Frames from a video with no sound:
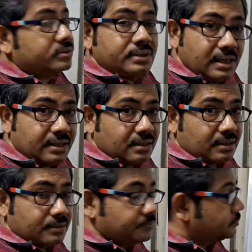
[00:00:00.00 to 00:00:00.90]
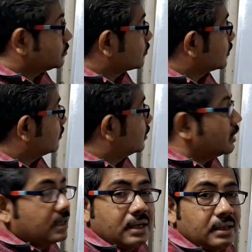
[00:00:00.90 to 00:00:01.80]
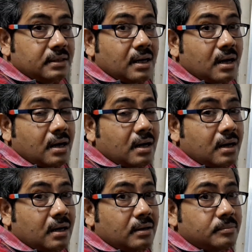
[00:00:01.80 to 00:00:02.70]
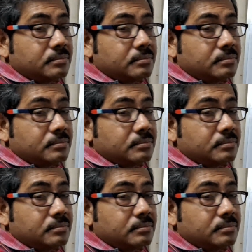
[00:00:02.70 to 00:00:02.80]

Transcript: cylinder, the